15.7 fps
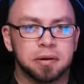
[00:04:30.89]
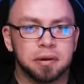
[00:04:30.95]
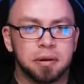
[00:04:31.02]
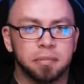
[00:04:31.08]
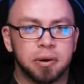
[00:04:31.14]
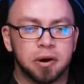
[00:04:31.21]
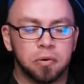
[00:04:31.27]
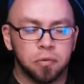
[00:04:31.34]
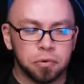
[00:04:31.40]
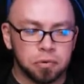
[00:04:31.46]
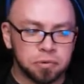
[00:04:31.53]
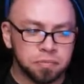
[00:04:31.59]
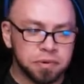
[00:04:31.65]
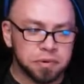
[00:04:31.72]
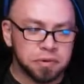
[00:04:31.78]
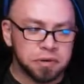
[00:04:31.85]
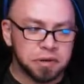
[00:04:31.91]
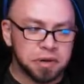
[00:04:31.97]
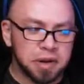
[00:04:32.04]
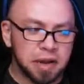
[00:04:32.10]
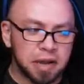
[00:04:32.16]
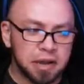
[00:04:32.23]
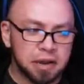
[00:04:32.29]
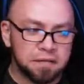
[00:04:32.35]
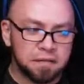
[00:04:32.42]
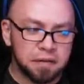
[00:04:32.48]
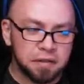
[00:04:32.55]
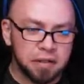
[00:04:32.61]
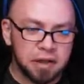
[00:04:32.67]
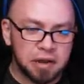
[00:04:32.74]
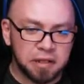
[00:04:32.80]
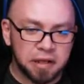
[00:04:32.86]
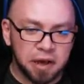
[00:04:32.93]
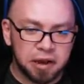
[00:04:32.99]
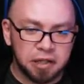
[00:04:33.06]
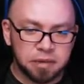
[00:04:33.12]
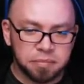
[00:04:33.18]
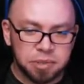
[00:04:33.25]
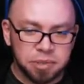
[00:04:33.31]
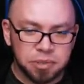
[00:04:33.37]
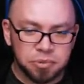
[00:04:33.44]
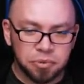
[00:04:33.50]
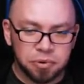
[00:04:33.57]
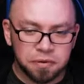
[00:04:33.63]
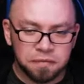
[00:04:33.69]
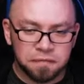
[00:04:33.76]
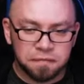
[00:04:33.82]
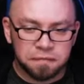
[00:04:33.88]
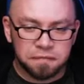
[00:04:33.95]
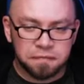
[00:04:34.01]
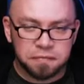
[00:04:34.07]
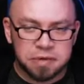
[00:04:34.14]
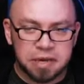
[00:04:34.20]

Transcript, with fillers: about world building, and I feel like a lot of them sort of